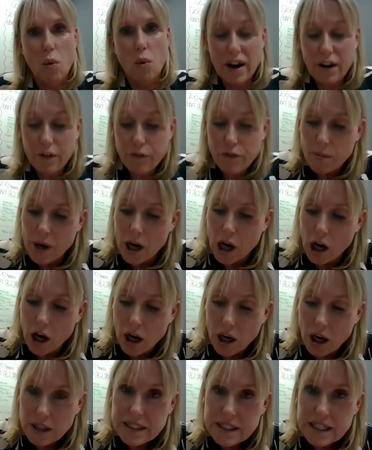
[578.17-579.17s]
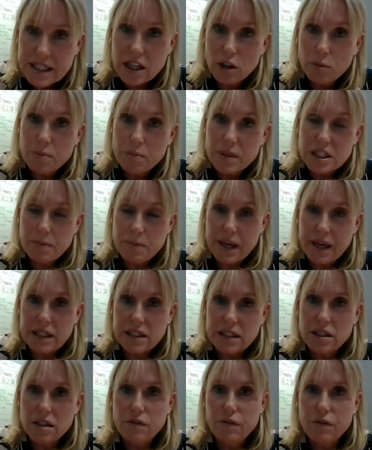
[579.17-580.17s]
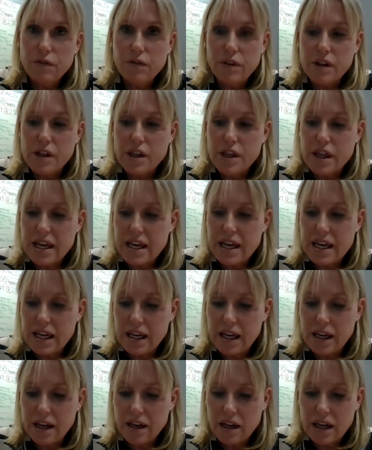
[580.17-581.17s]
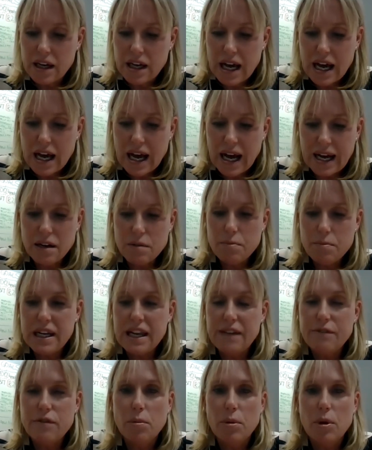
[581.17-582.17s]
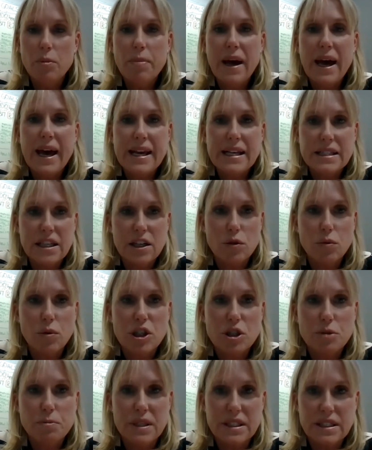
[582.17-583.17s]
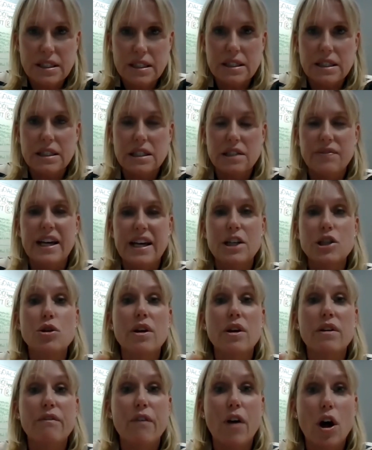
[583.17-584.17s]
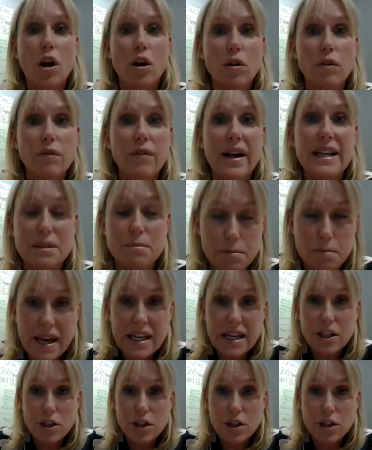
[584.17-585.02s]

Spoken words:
One, from a hard skill perspective, the unbelievable pace at which businesses have had to evolve has